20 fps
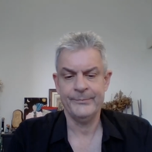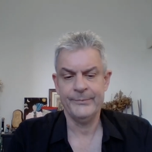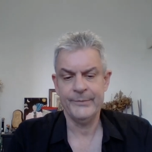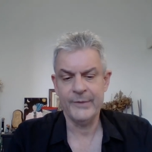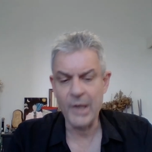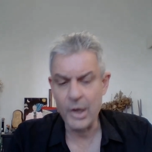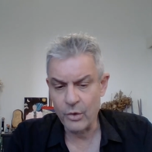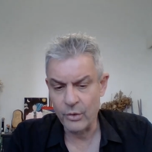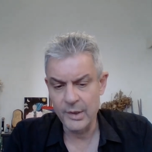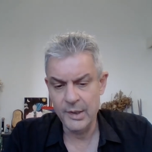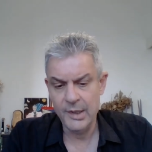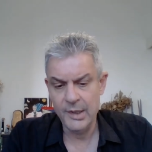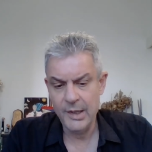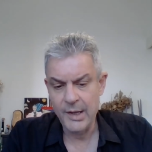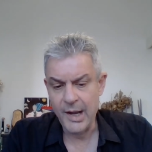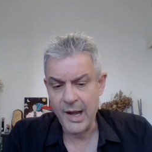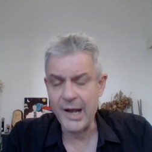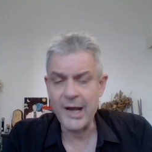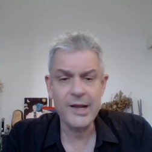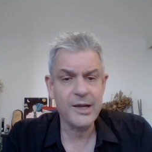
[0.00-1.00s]
Now,
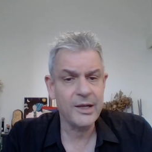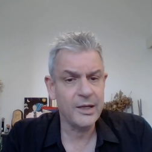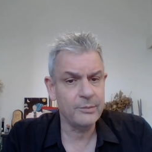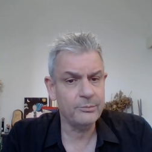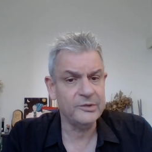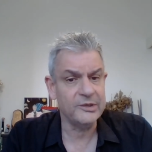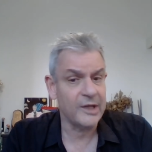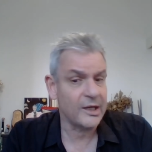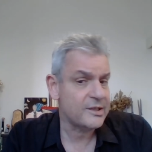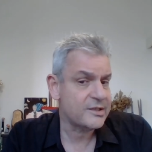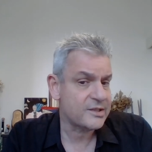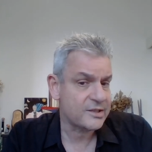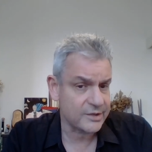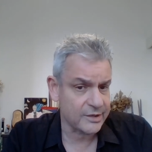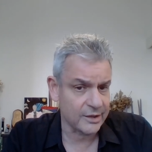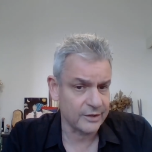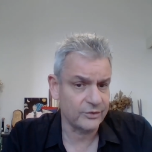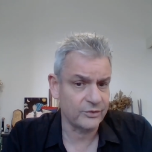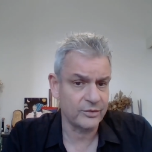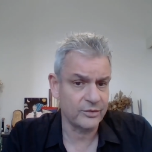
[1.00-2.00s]
I am dead
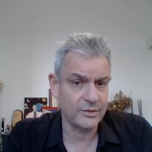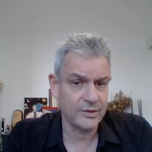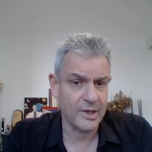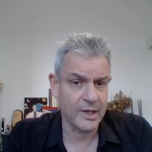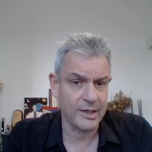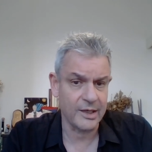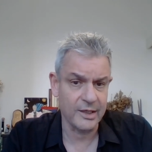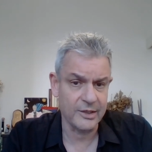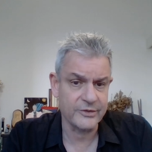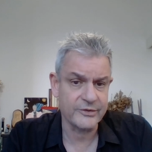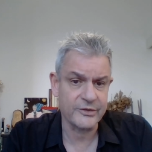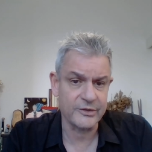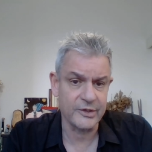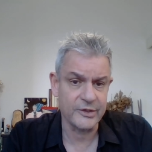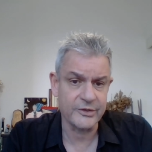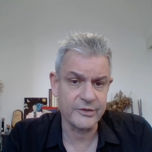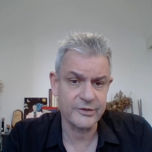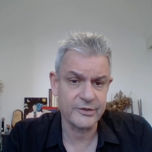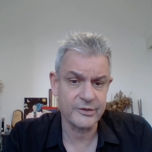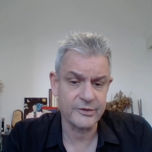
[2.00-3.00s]
set against
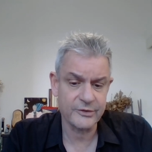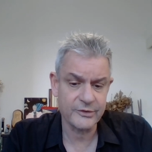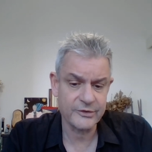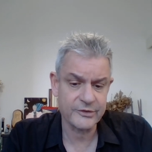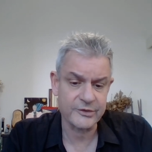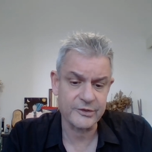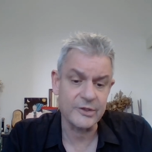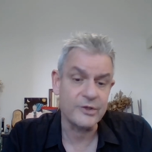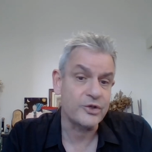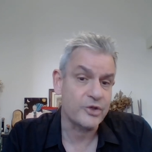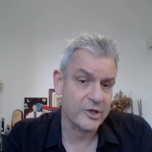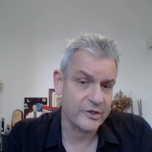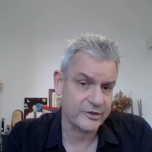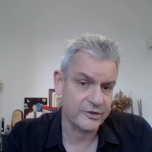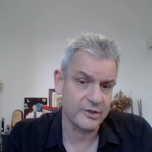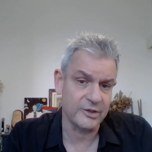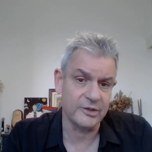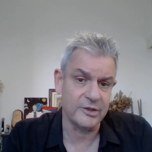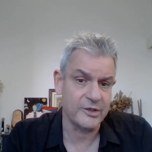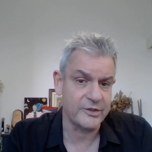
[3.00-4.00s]
this
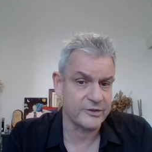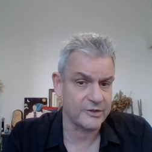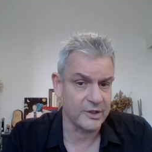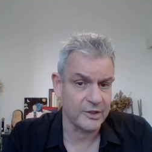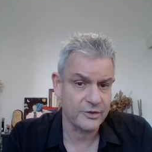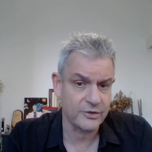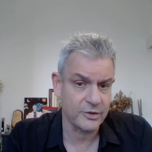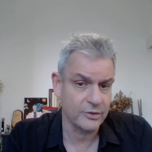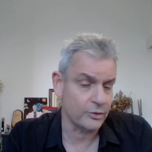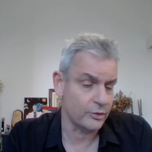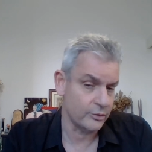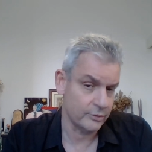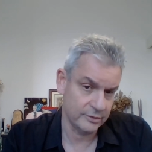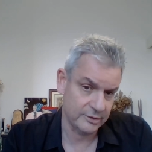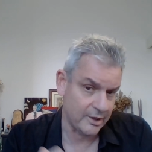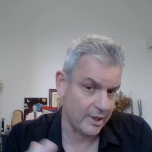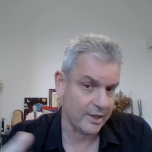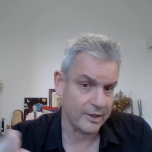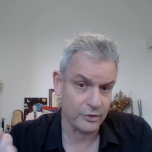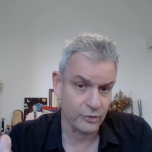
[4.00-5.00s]
suggested distinction or
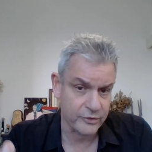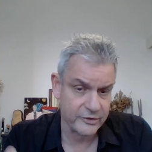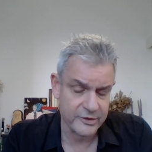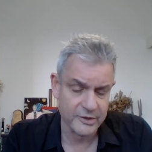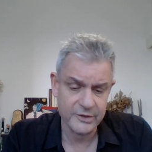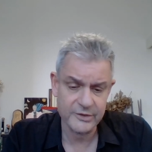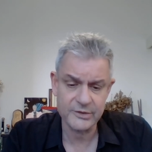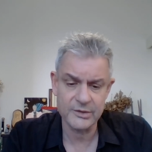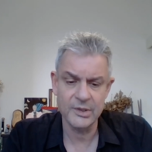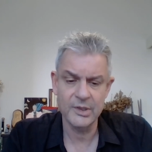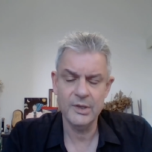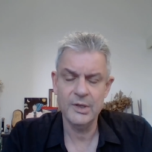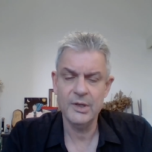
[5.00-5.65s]
diagnosis,